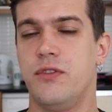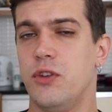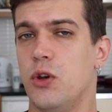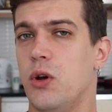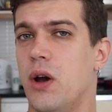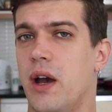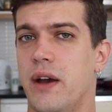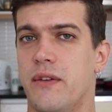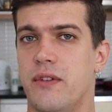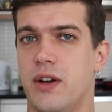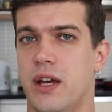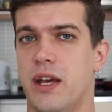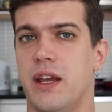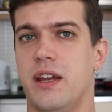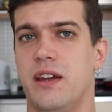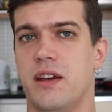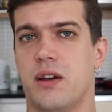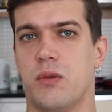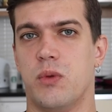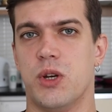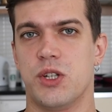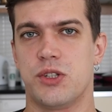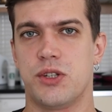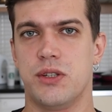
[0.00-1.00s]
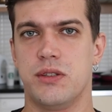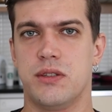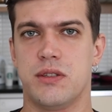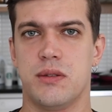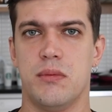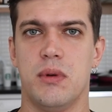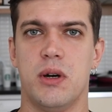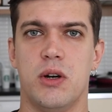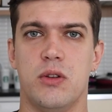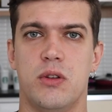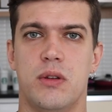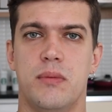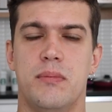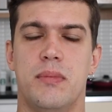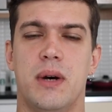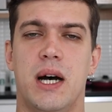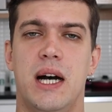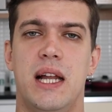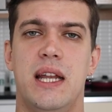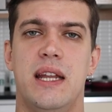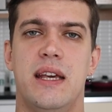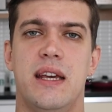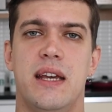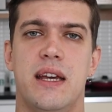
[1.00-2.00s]
If you have any questions about
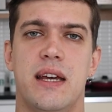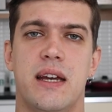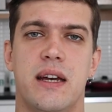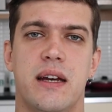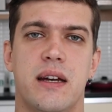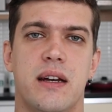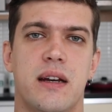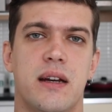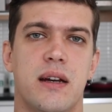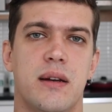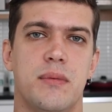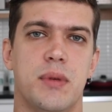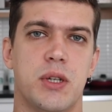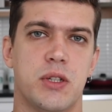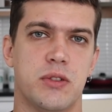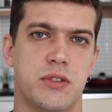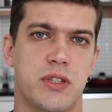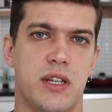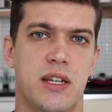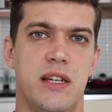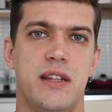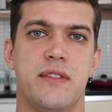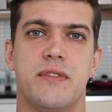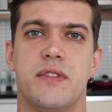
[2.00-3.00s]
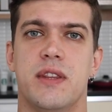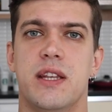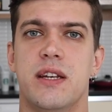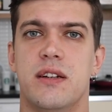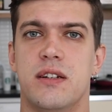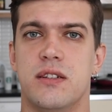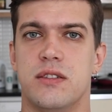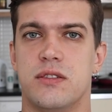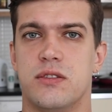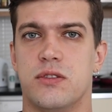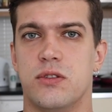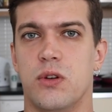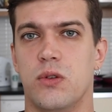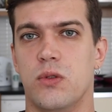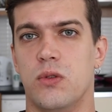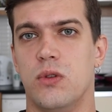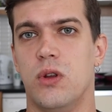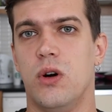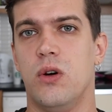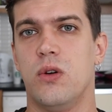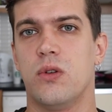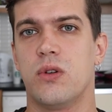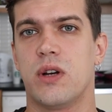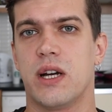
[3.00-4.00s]
Bali, because I lived there so
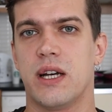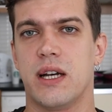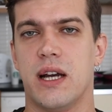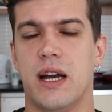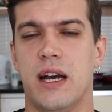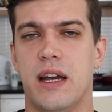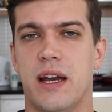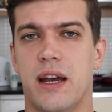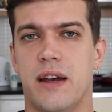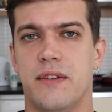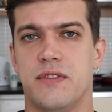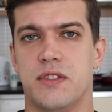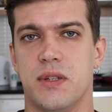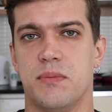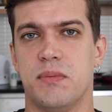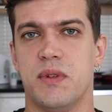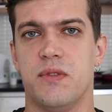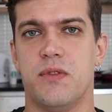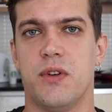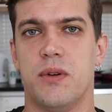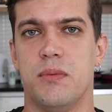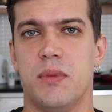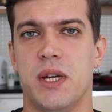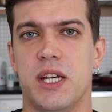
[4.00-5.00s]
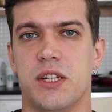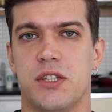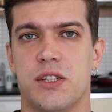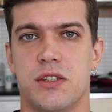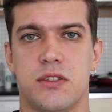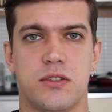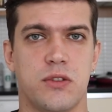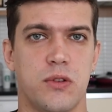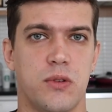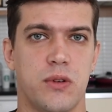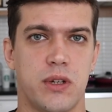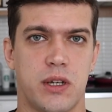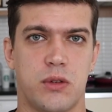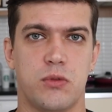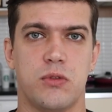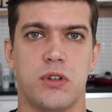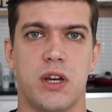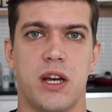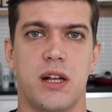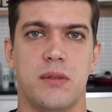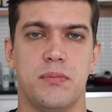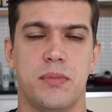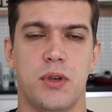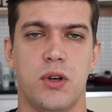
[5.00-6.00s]
long, I have some information so I could
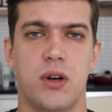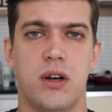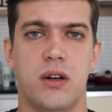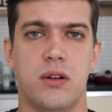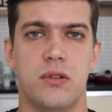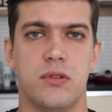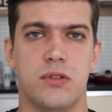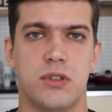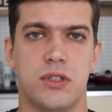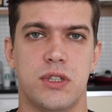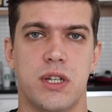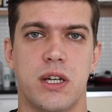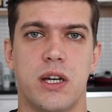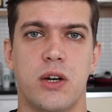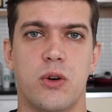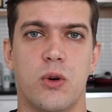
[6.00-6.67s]
help you out.